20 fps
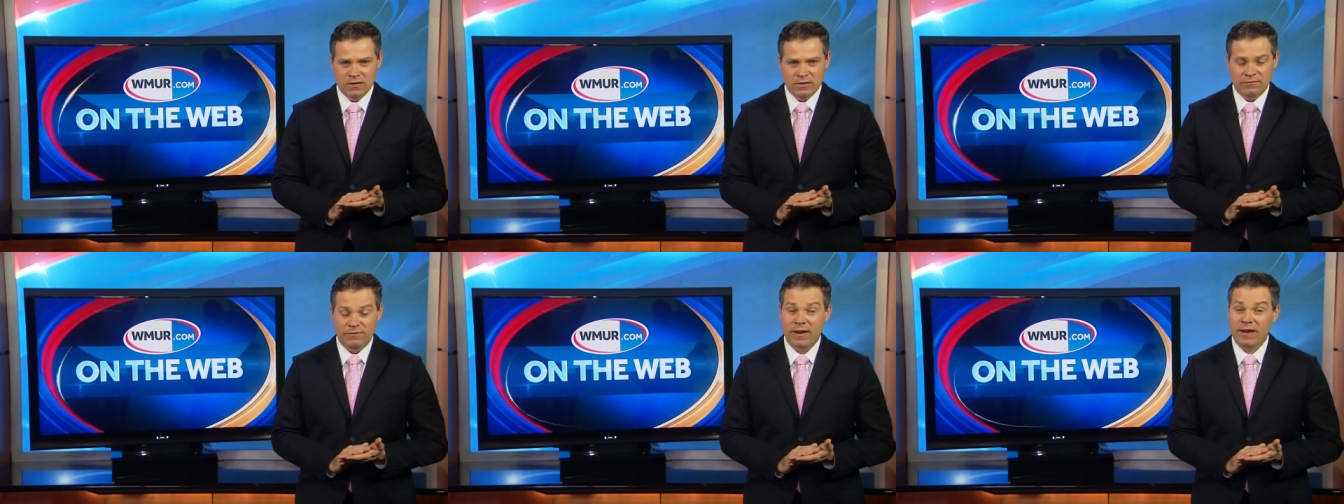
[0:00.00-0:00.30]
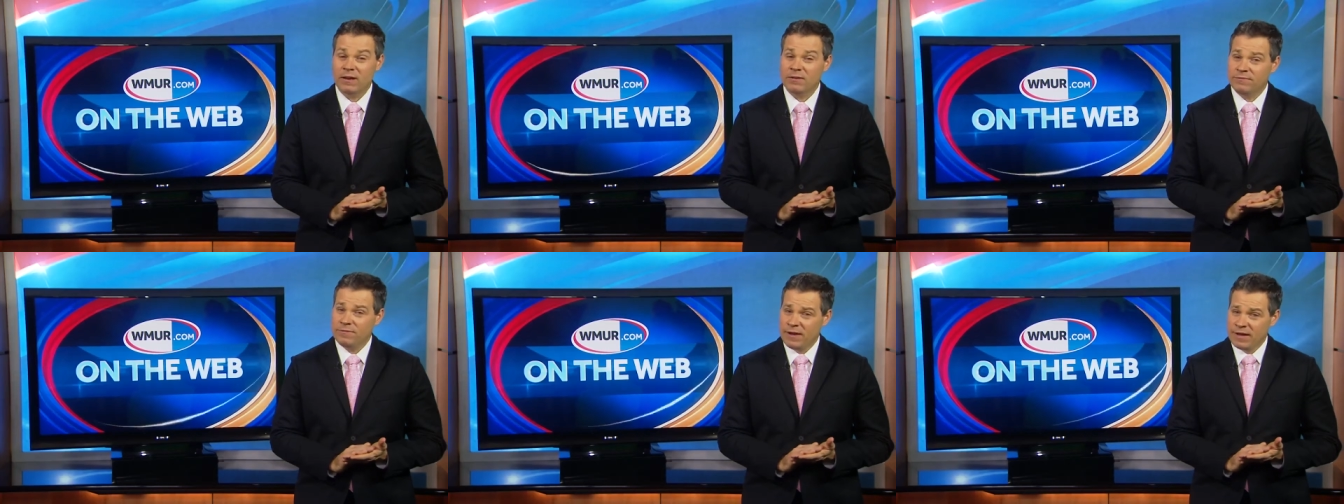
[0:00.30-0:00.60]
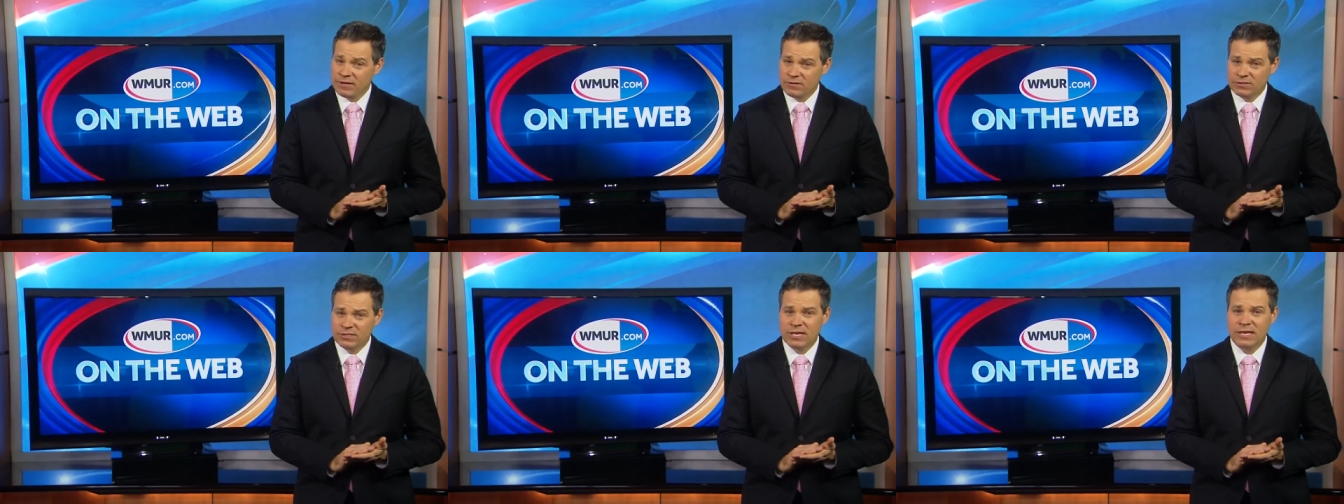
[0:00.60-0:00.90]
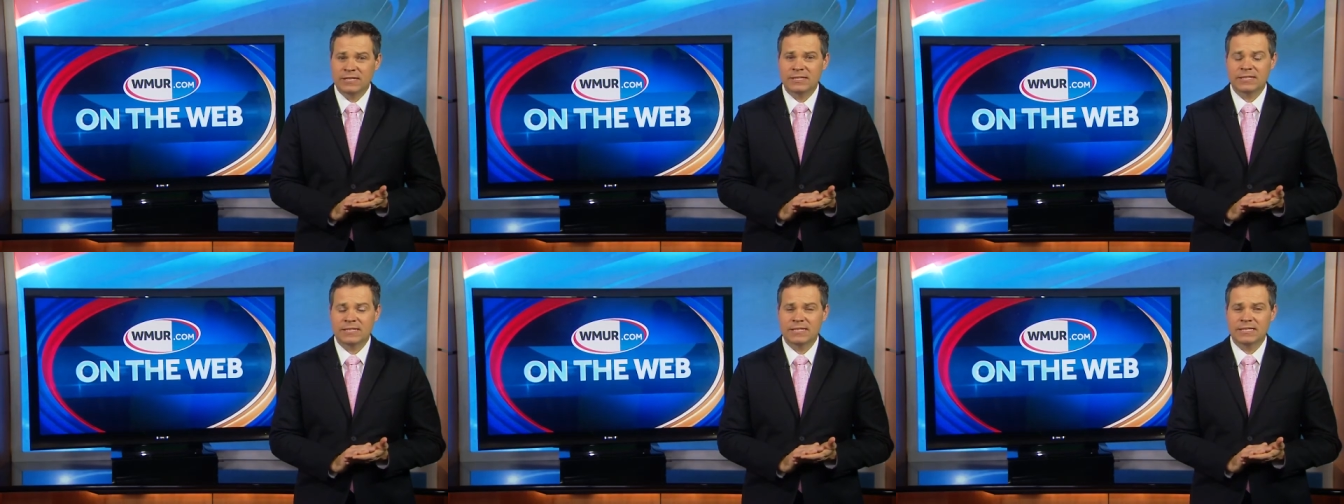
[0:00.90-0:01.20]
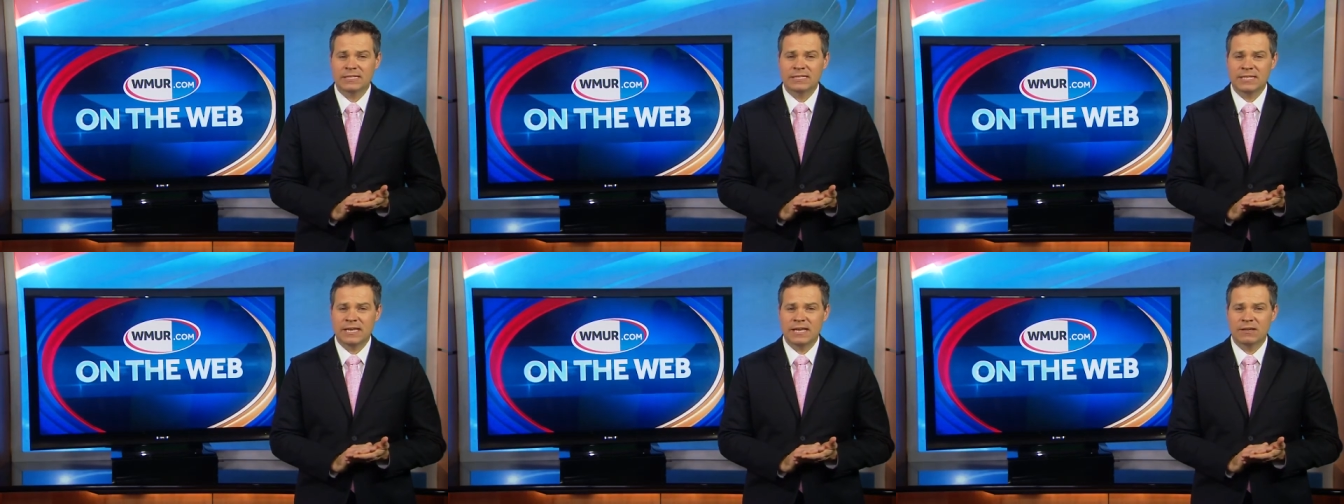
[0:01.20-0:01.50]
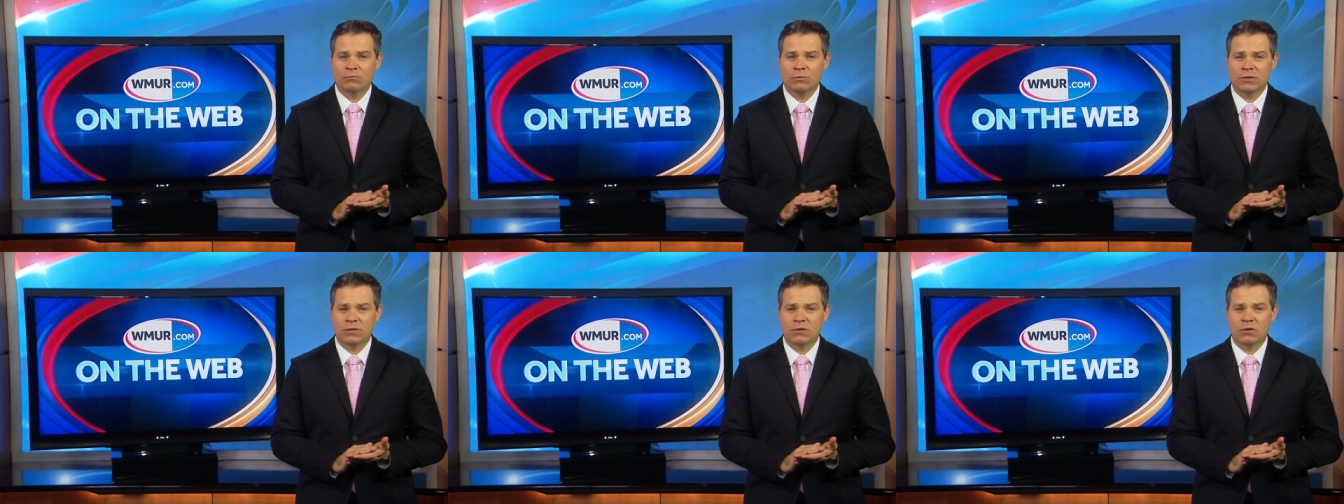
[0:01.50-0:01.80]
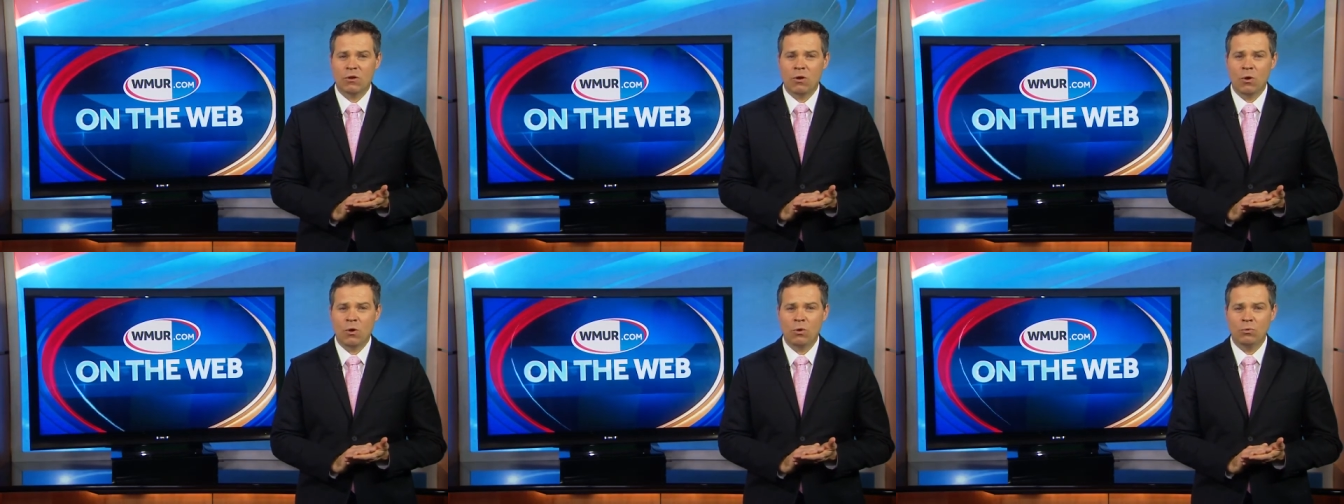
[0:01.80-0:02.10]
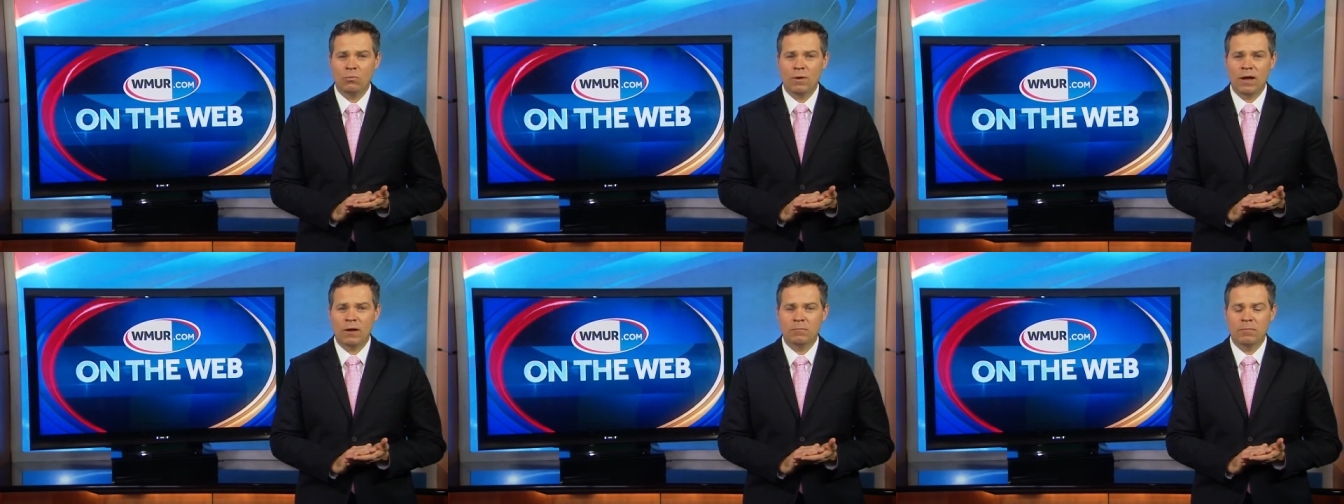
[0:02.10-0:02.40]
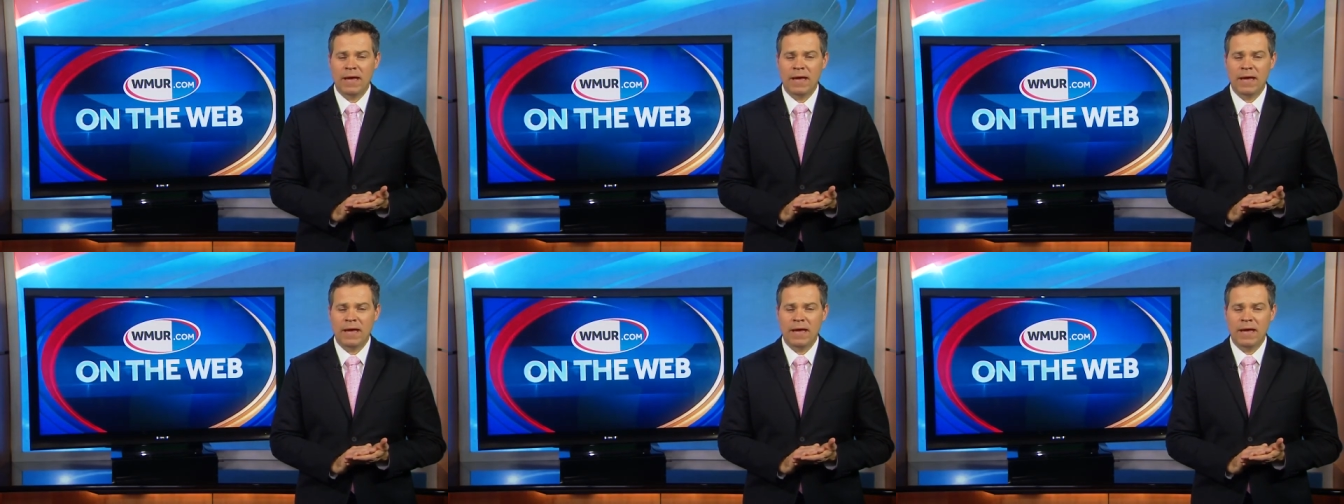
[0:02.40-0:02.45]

Firefighters had to contend with the cold while